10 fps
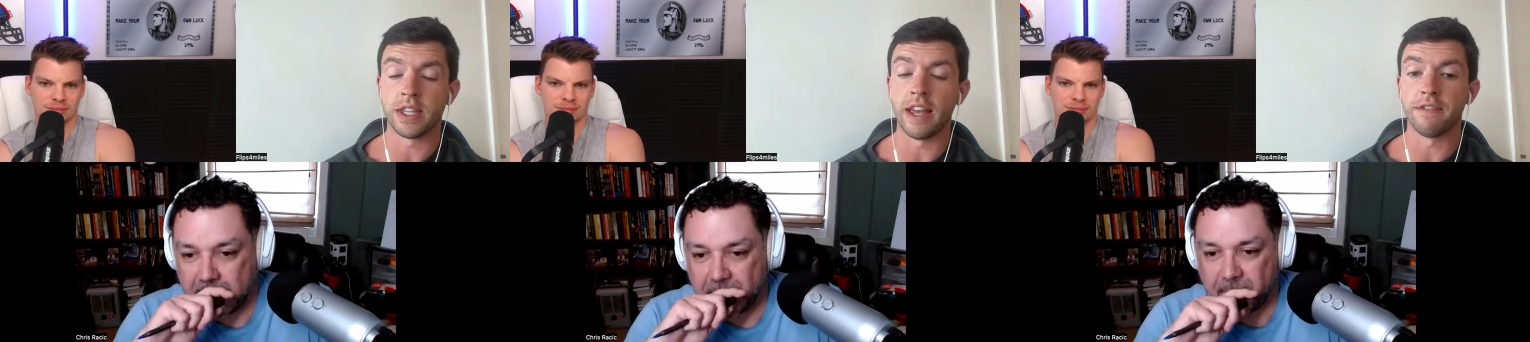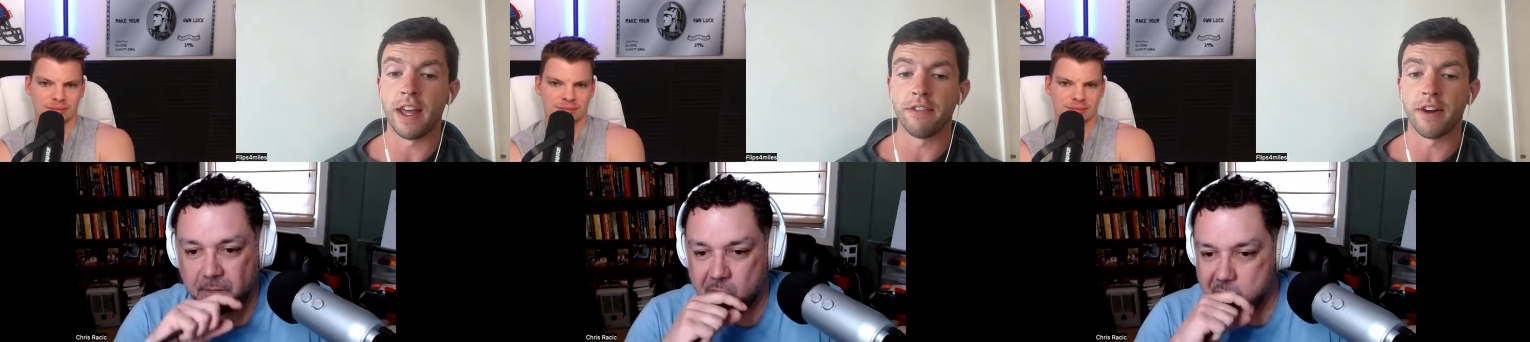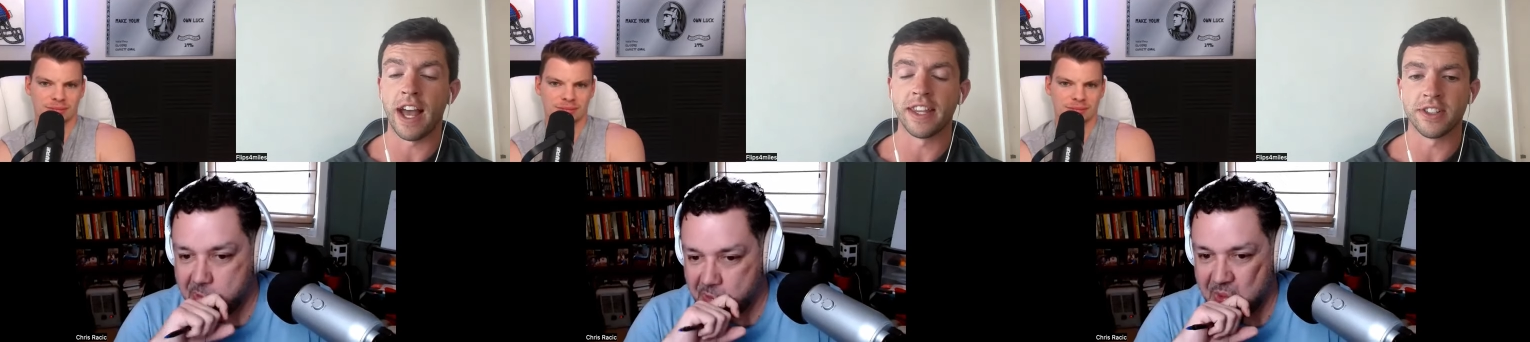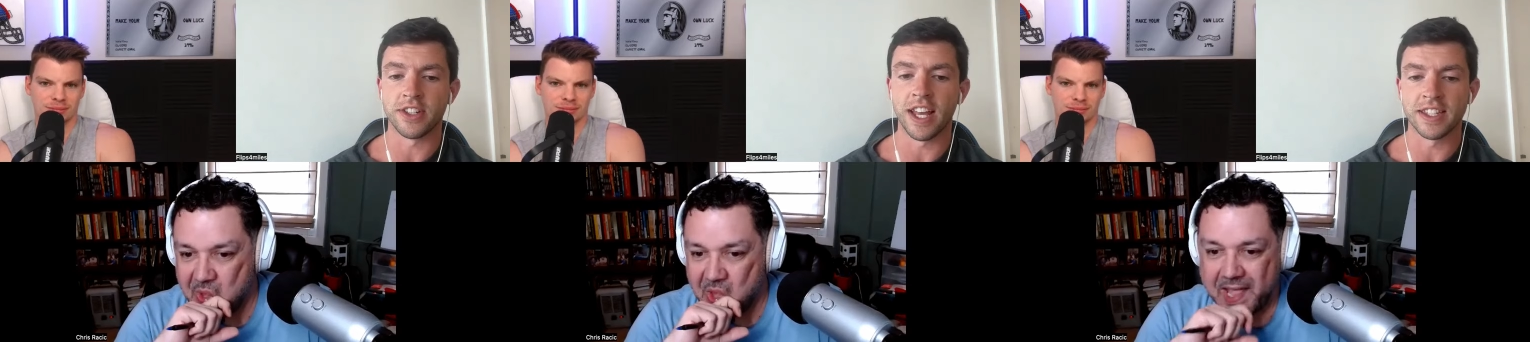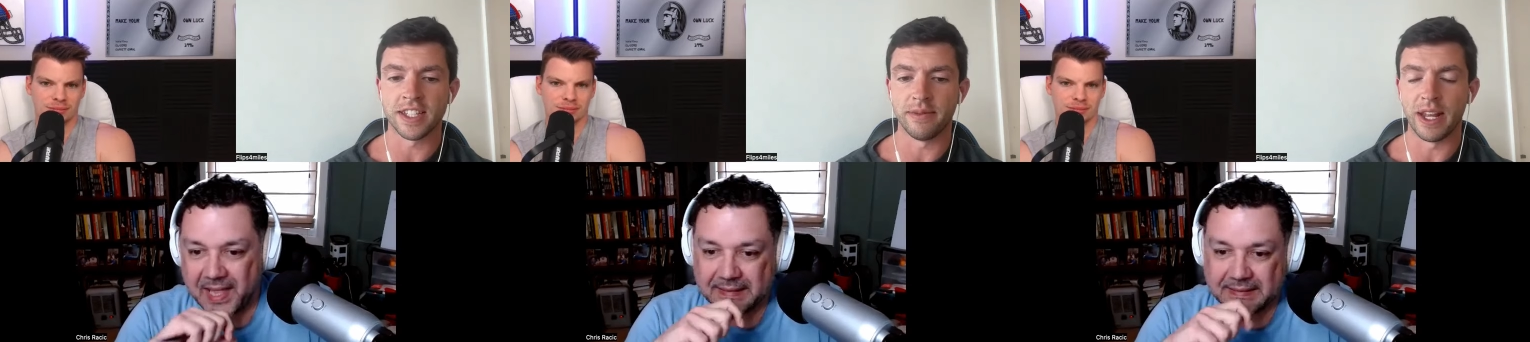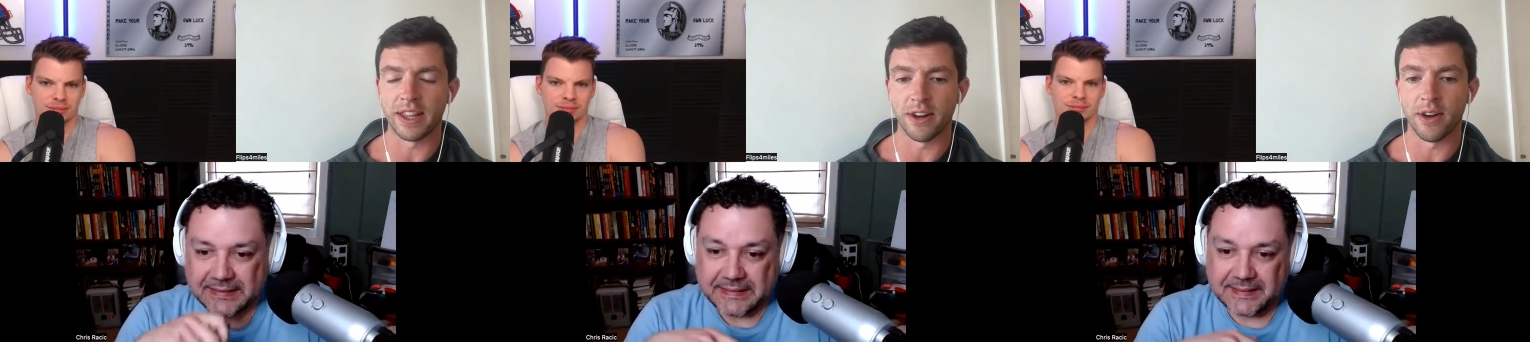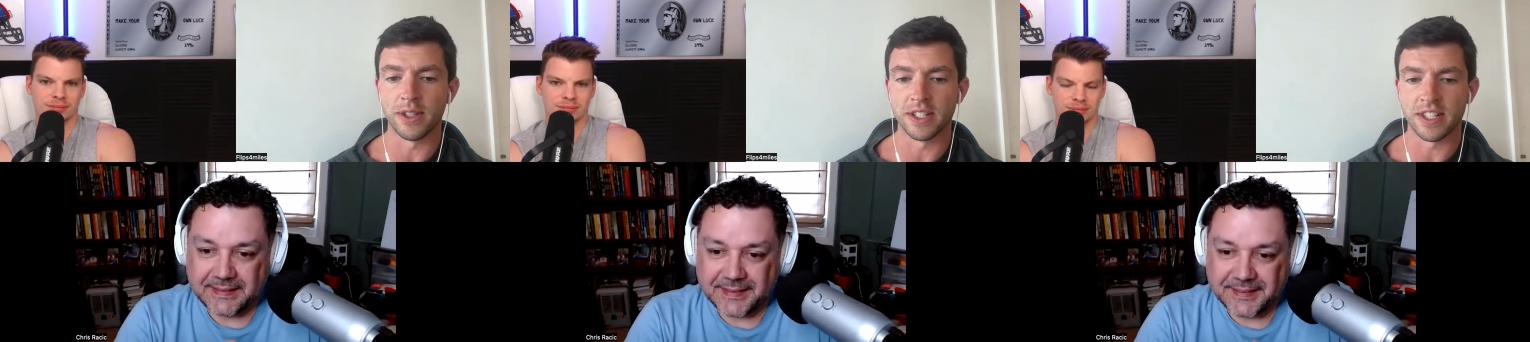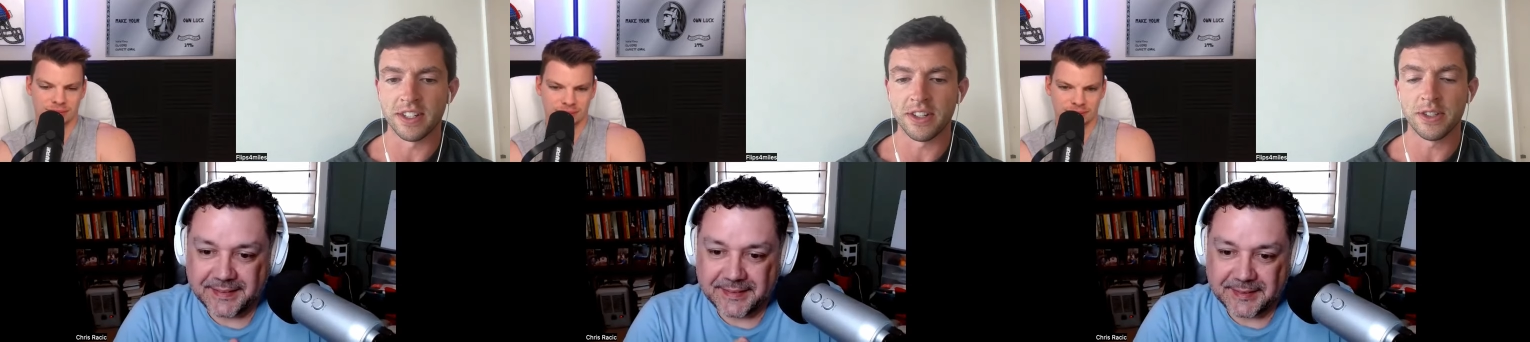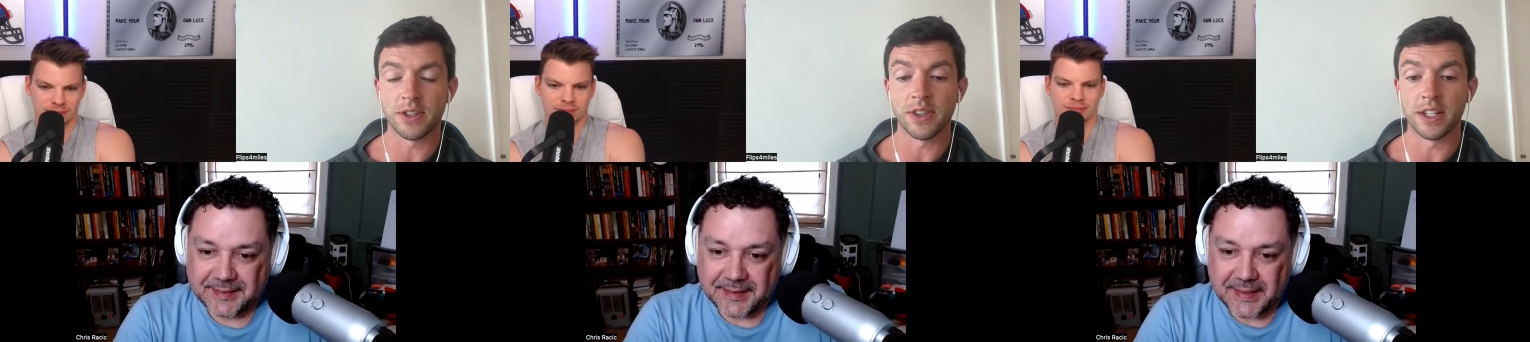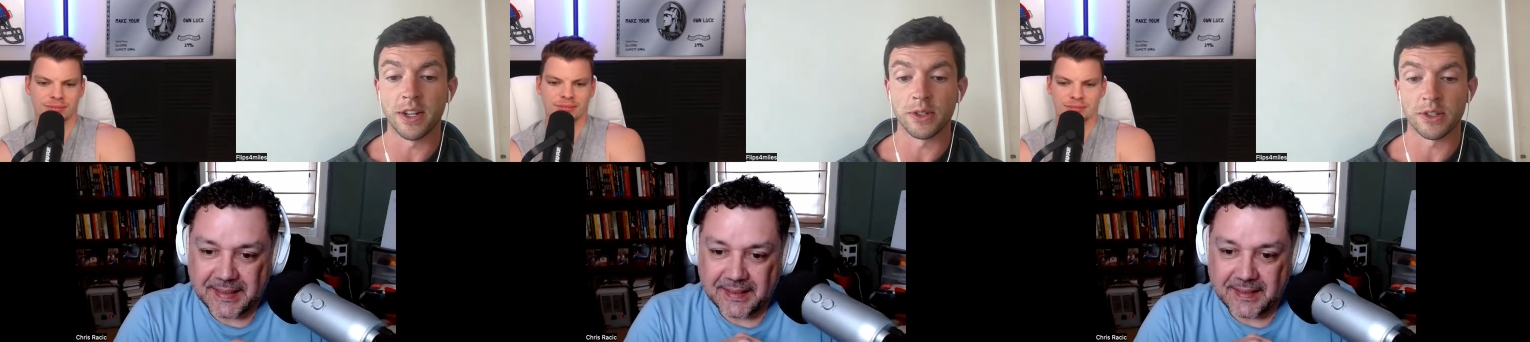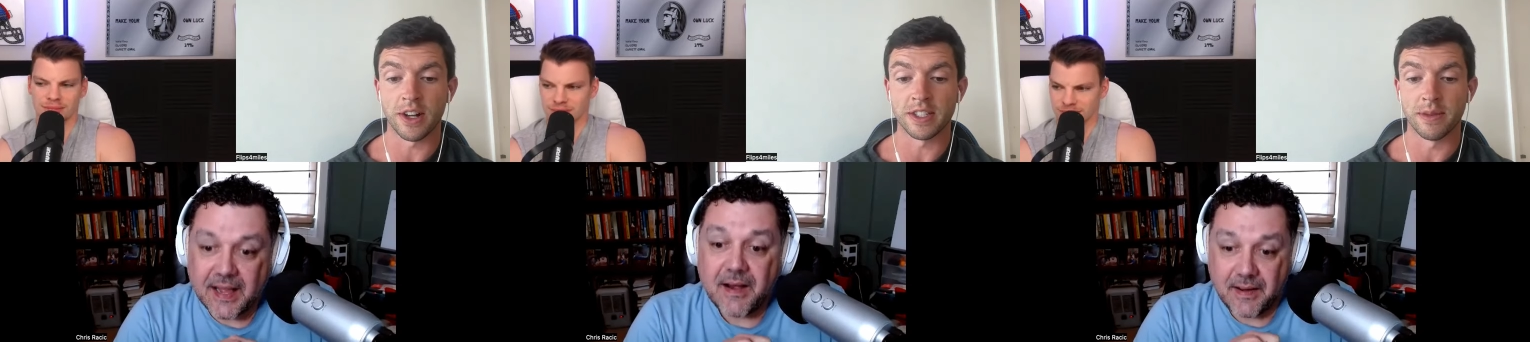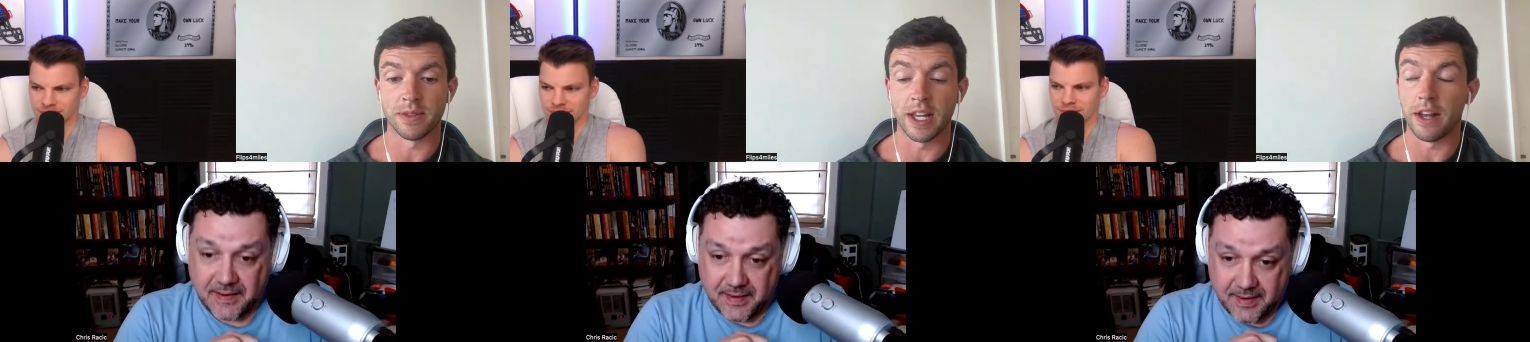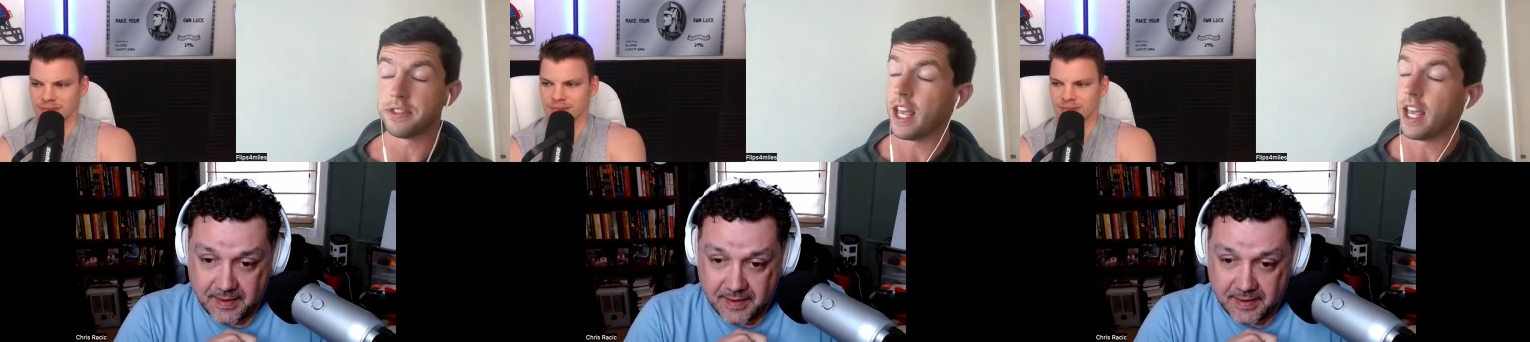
Speaker 1: they've never had the chance to make their own decisions, so they don't trust themselves.